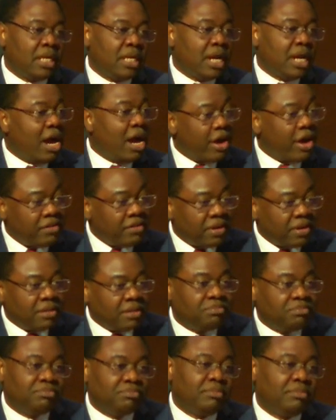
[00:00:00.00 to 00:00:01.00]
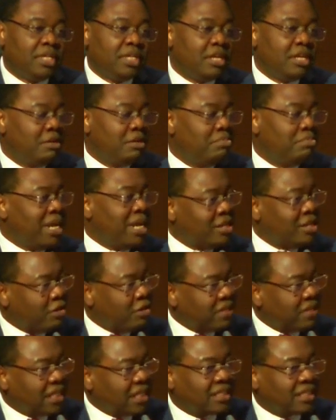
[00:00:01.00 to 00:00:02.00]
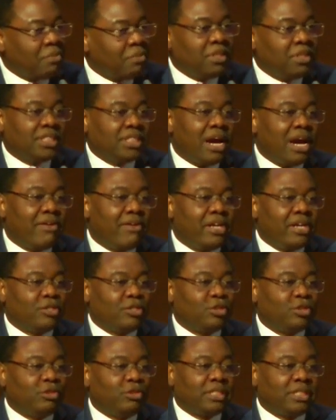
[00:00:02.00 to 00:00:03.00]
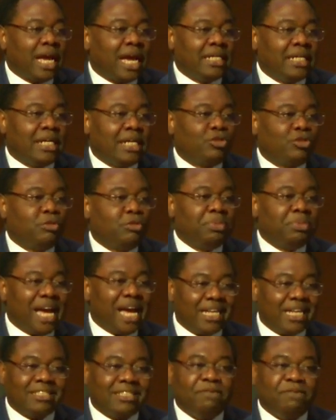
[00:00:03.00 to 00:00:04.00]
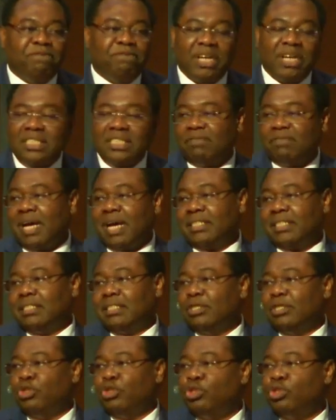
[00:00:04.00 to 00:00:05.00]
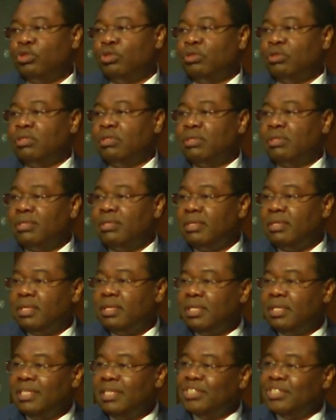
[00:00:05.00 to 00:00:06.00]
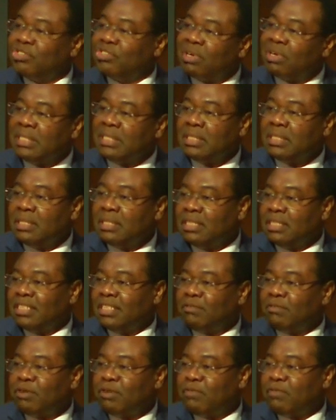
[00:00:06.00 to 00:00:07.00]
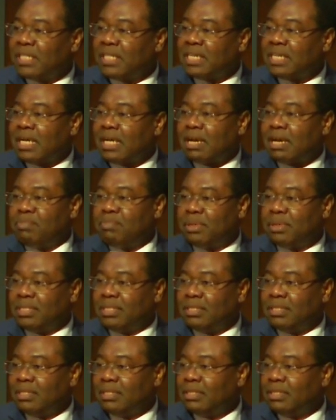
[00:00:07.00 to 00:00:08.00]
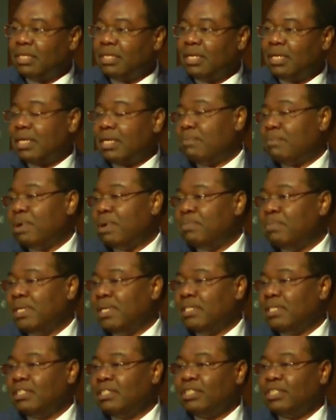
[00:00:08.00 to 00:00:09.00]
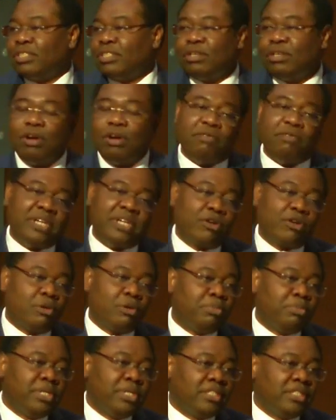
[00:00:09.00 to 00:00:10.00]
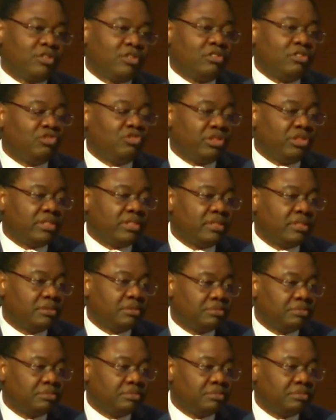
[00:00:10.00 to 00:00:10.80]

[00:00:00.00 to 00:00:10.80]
However, many of the established RSOs are yet to be as effective as they should in strengthening the safety oversight capabilities of their component countries.